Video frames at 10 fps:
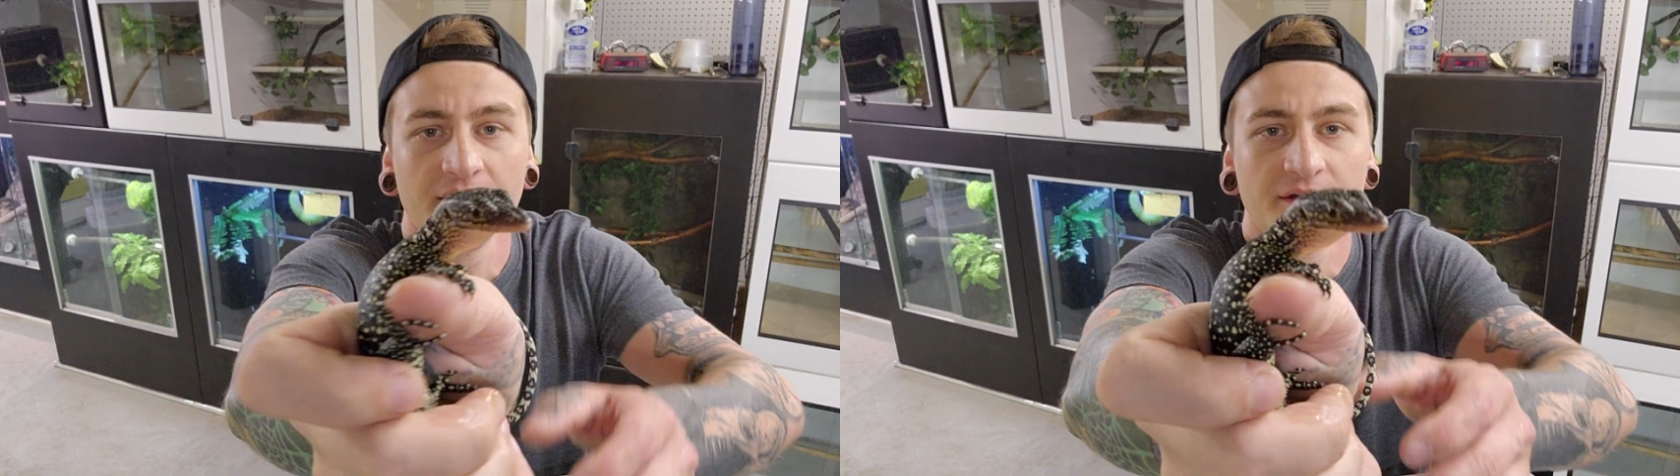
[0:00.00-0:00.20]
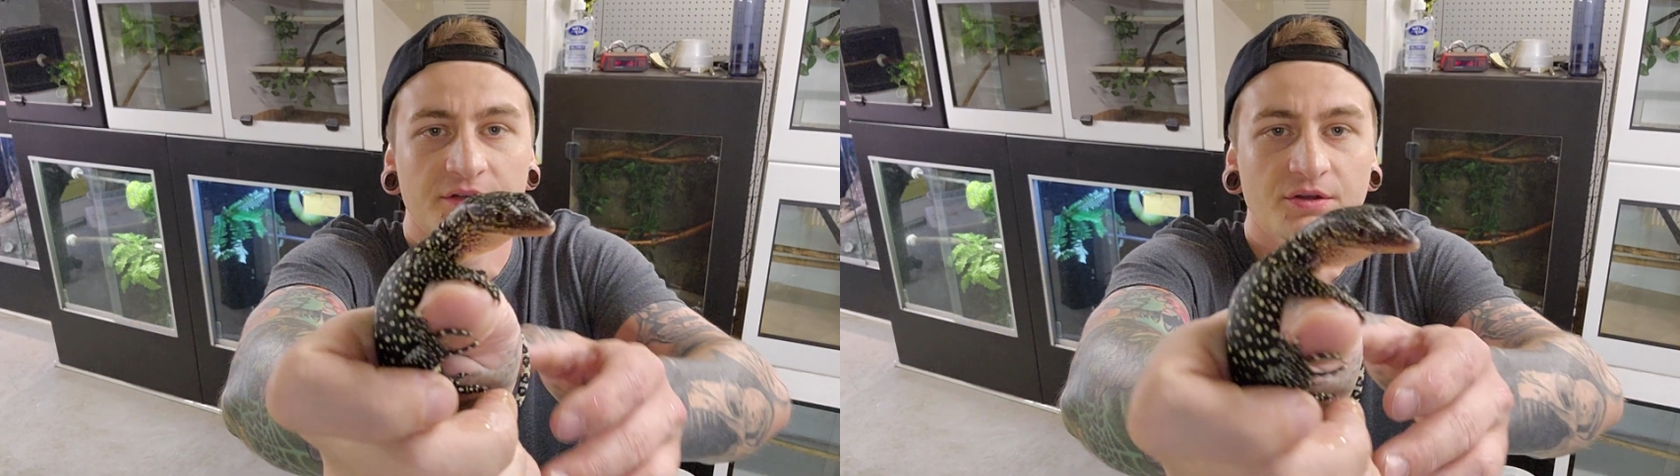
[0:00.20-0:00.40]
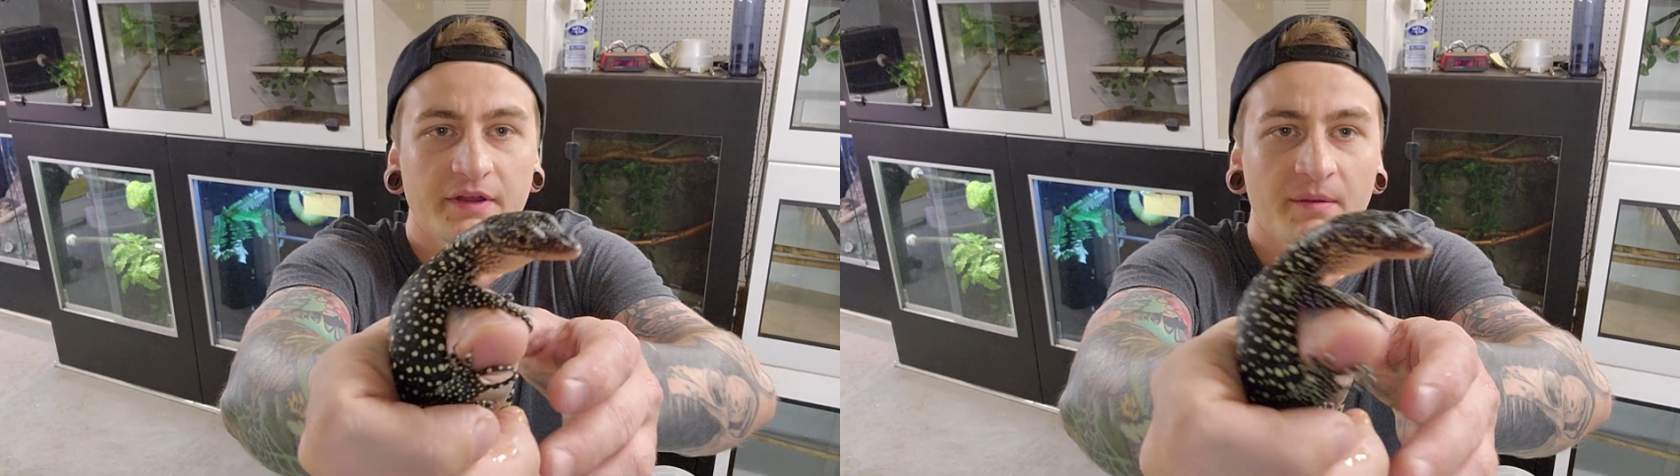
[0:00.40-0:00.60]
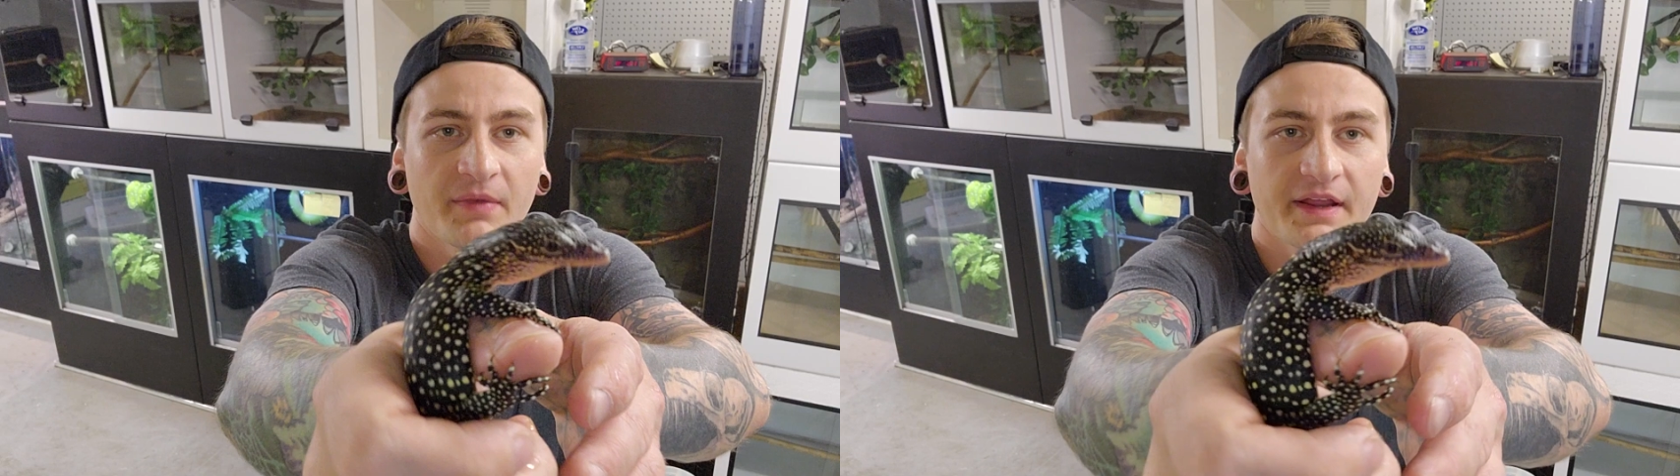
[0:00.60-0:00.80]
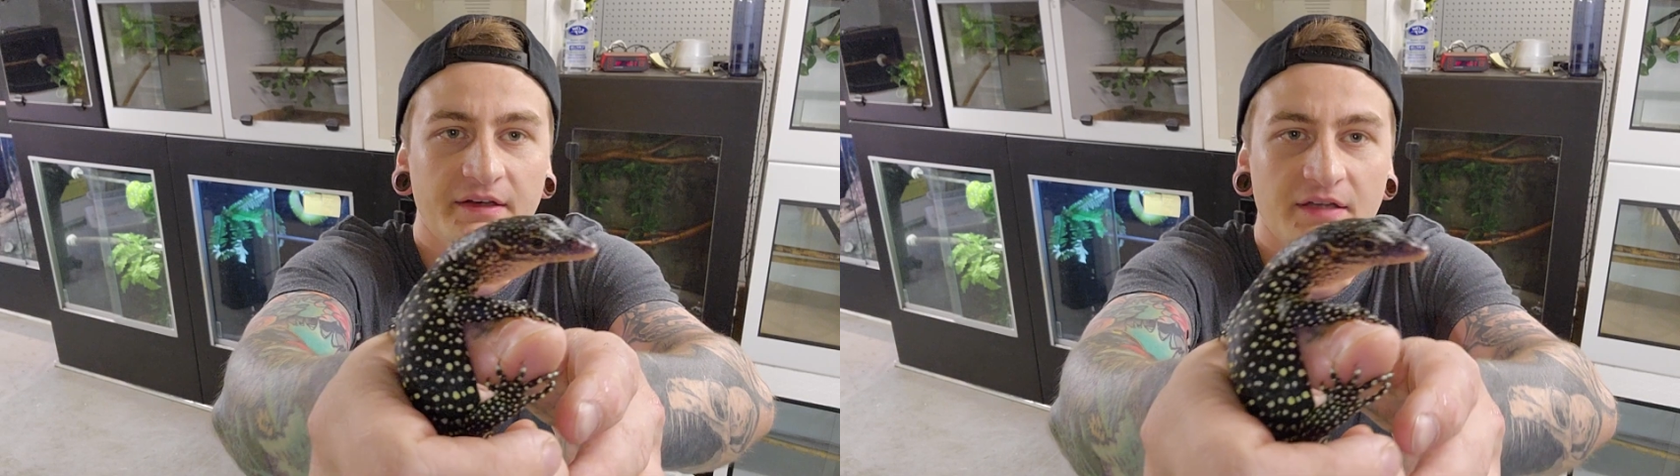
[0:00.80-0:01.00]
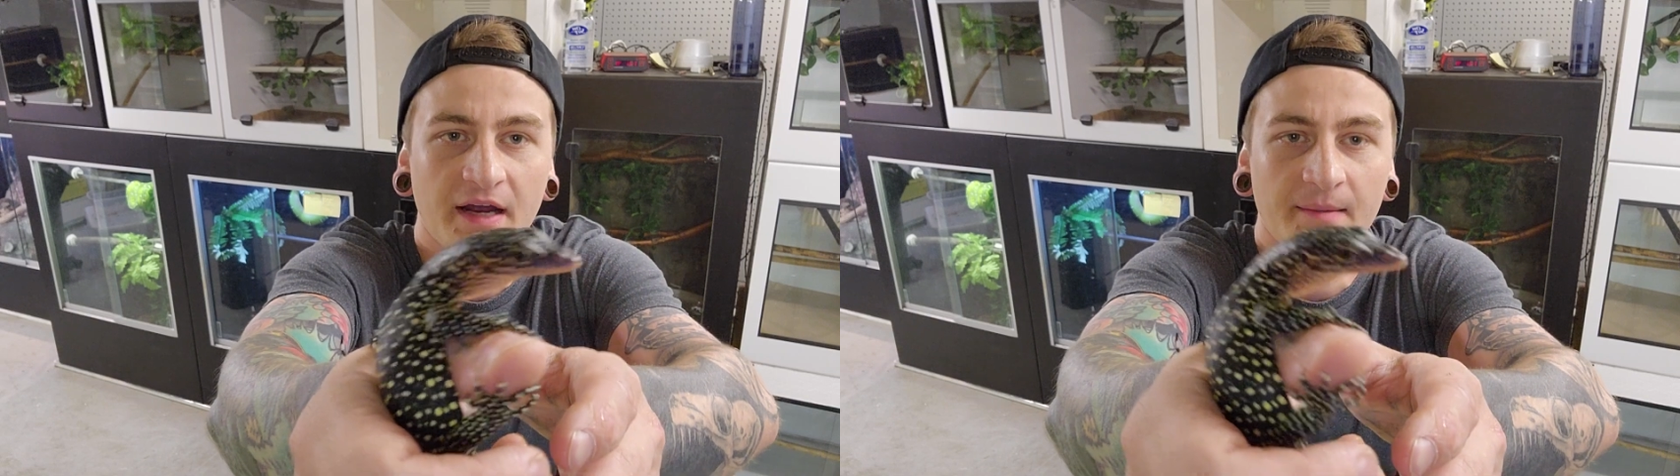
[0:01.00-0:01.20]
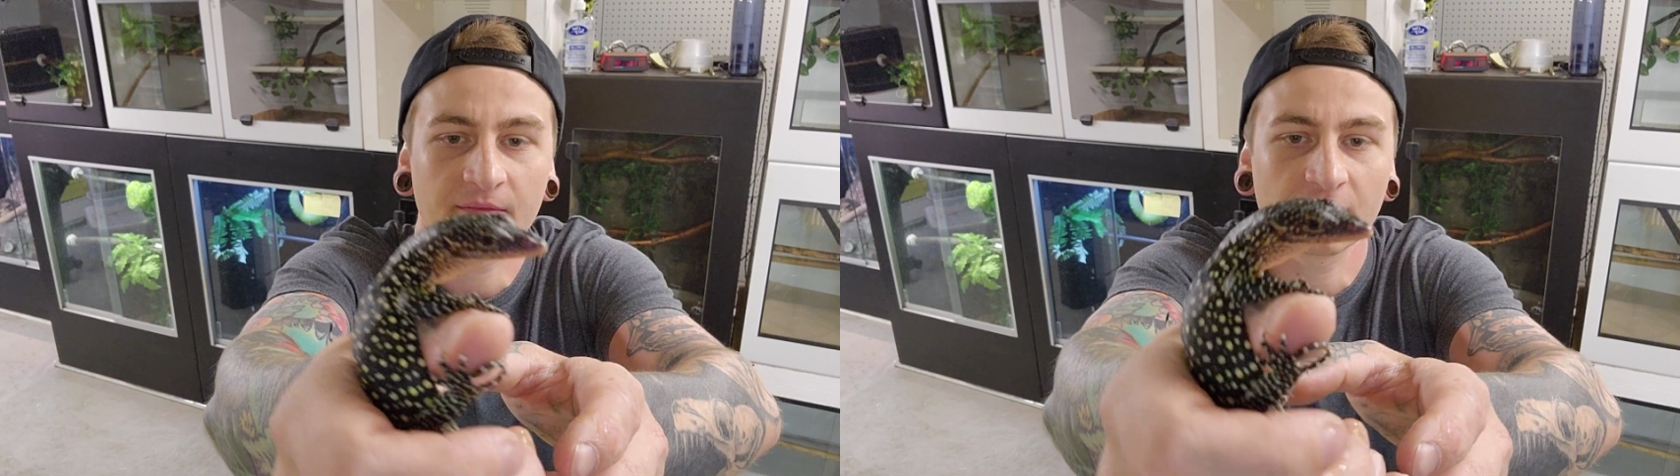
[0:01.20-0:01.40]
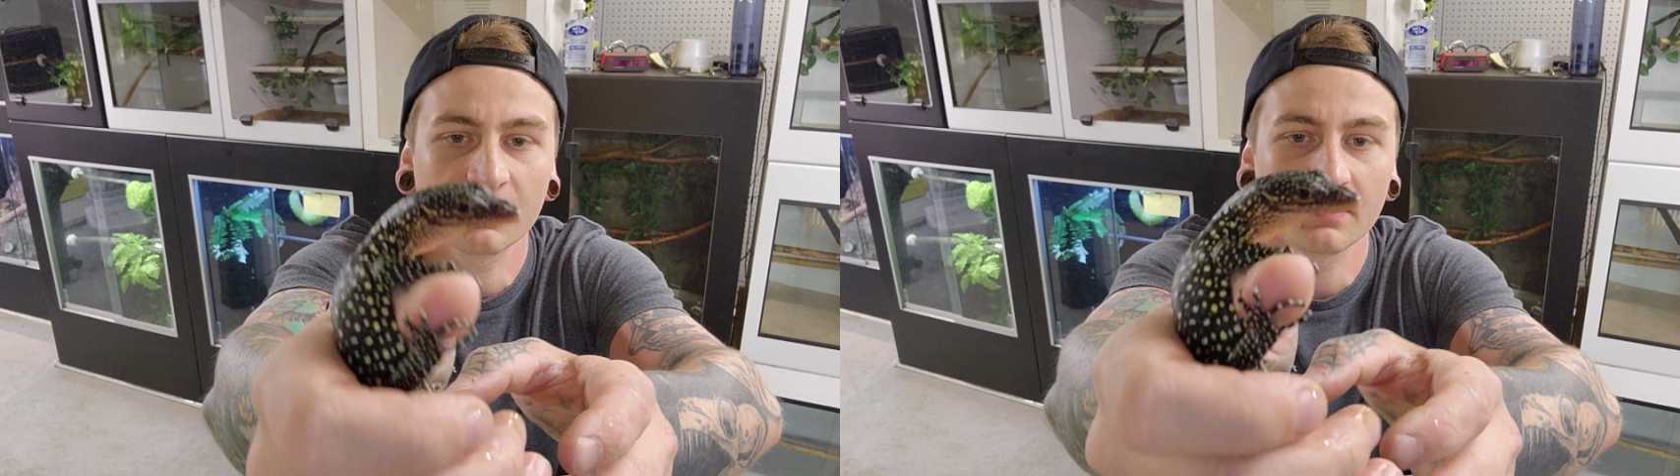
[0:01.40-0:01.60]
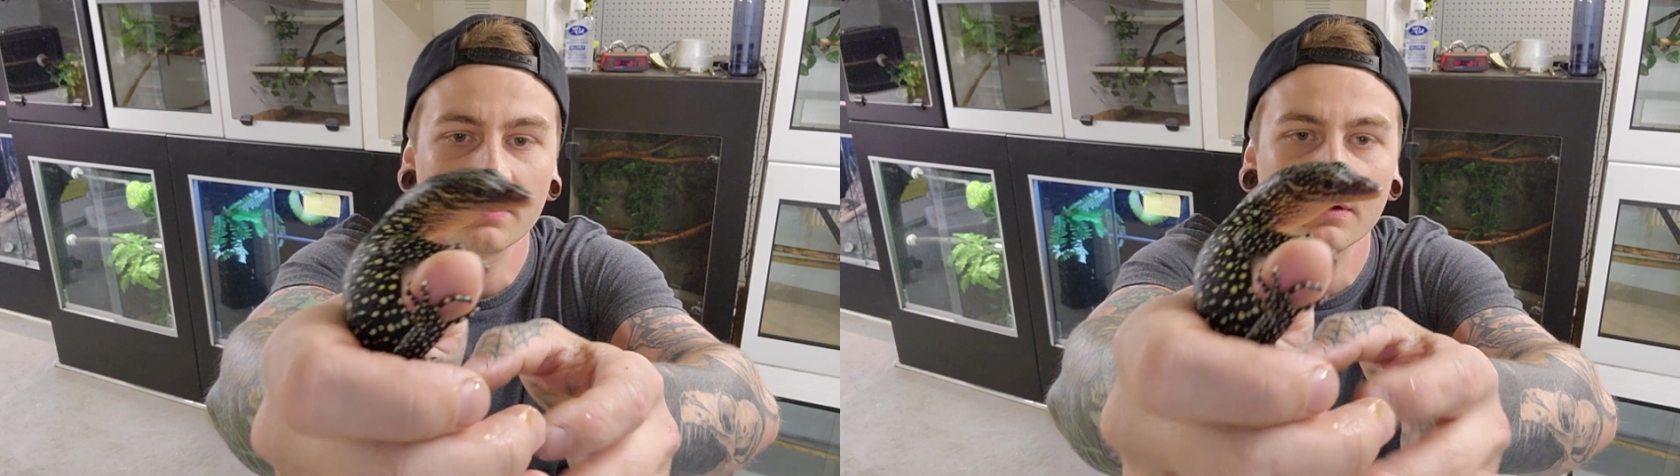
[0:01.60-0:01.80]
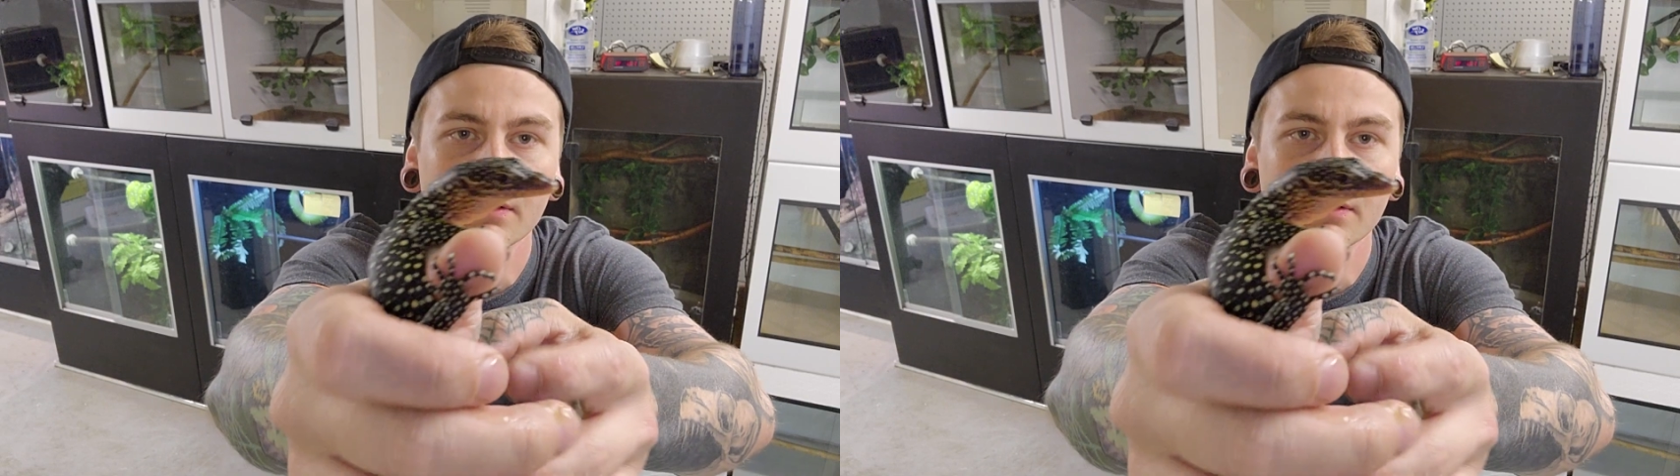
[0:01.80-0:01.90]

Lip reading: So then by the time they're